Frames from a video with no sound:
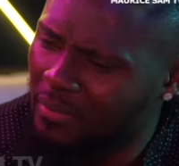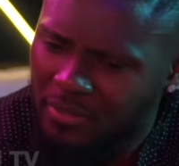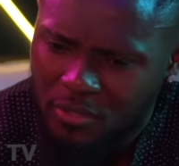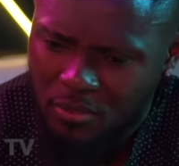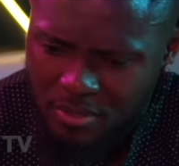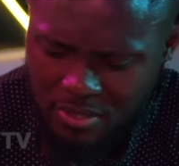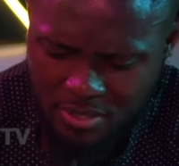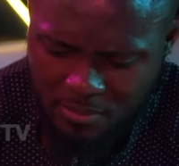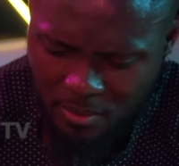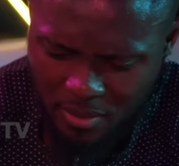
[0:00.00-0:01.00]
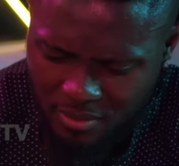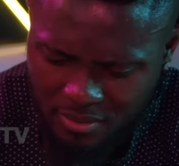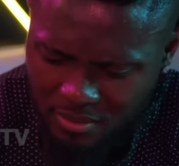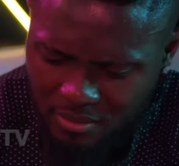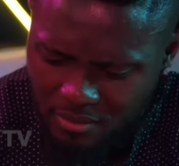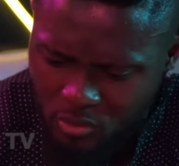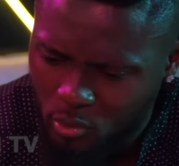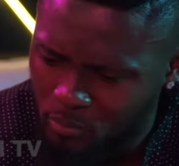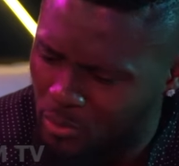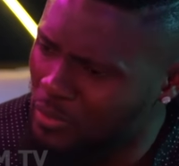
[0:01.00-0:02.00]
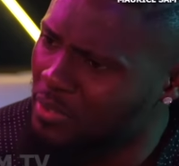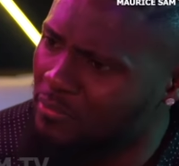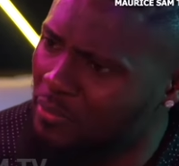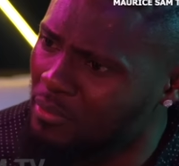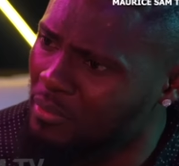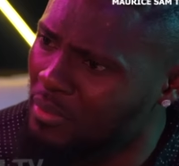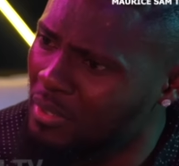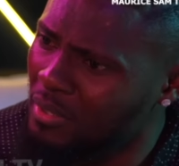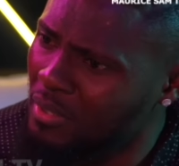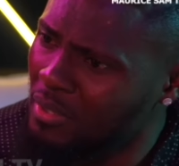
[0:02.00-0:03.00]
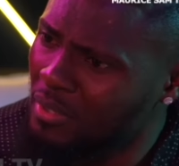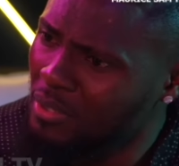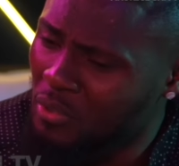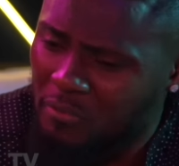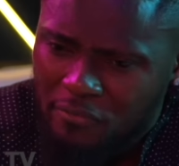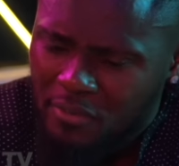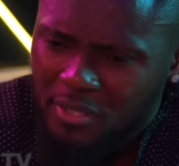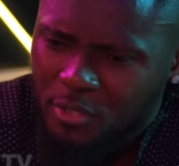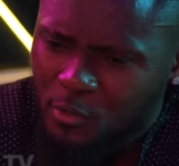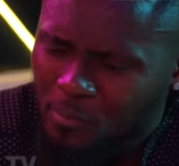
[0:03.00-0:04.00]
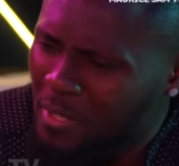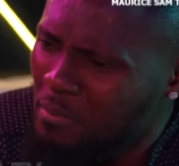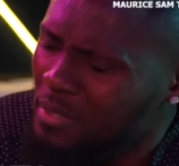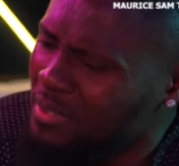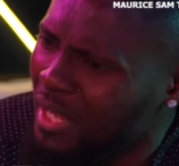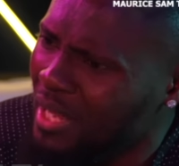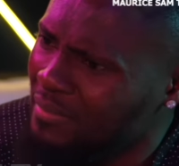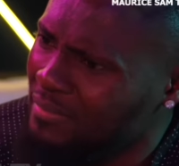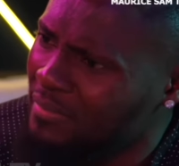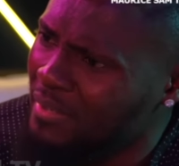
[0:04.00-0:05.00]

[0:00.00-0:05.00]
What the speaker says: I think you're smart, you're beautiful. You're funny, you make me laugh.